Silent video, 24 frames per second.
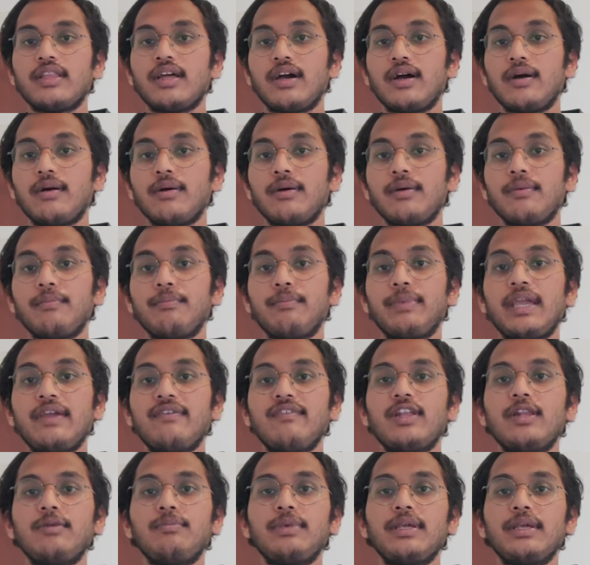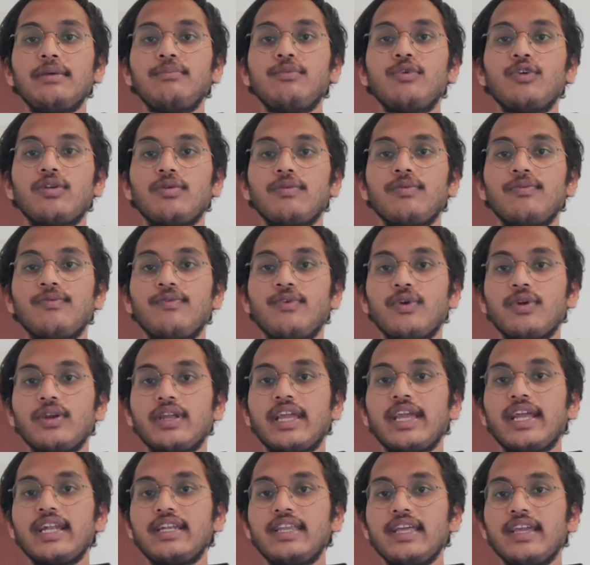The pay will be more
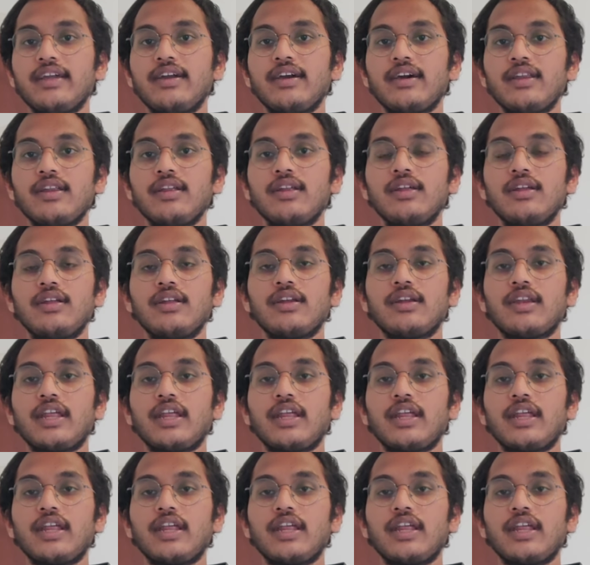for caretaker.